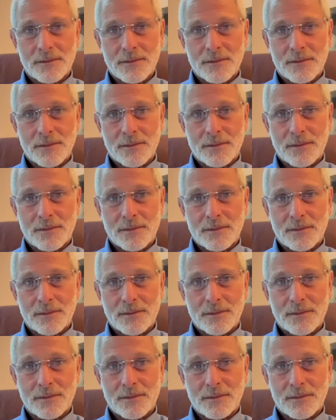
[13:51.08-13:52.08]

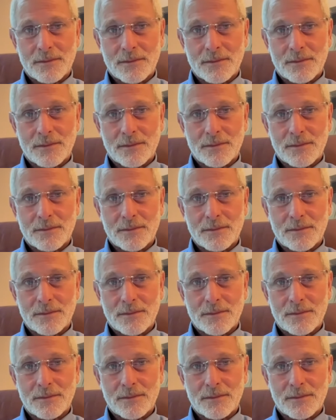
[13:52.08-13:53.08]

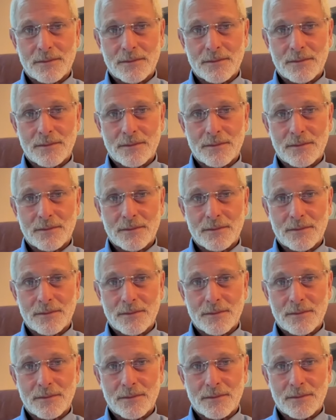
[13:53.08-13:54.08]

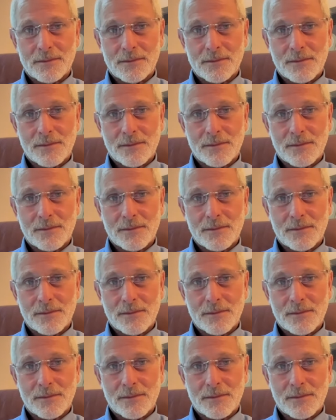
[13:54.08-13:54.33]
(silent)